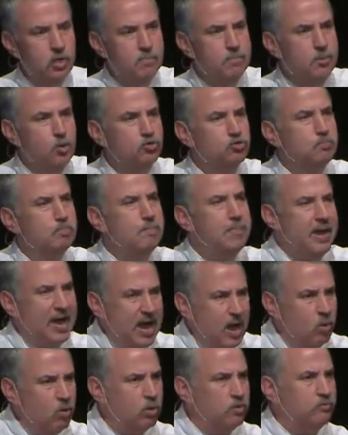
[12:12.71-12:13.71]
most
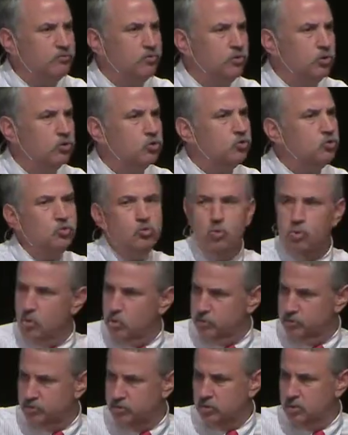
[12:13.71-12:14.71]
powerful
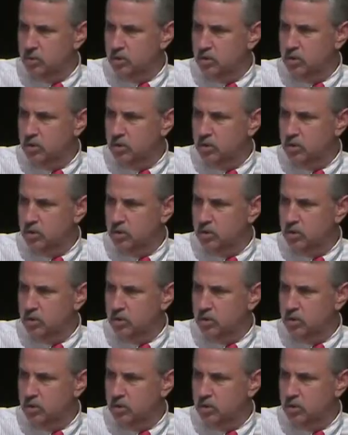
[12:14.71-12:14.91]
tools